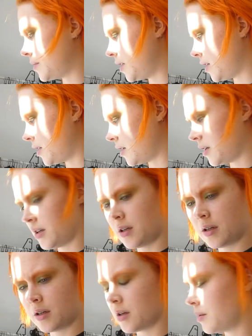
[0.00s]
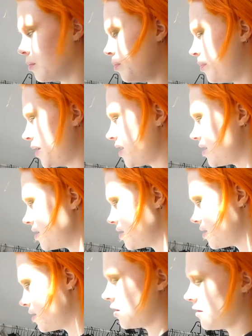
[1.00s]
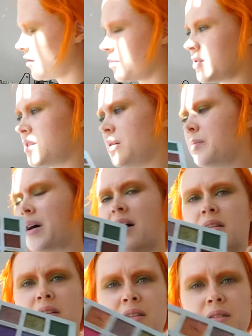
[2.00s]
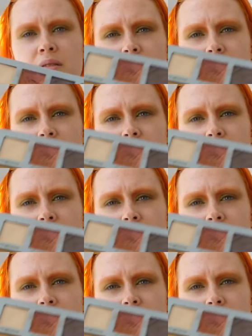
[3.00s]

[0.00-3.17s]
taking Buzz from the same palette.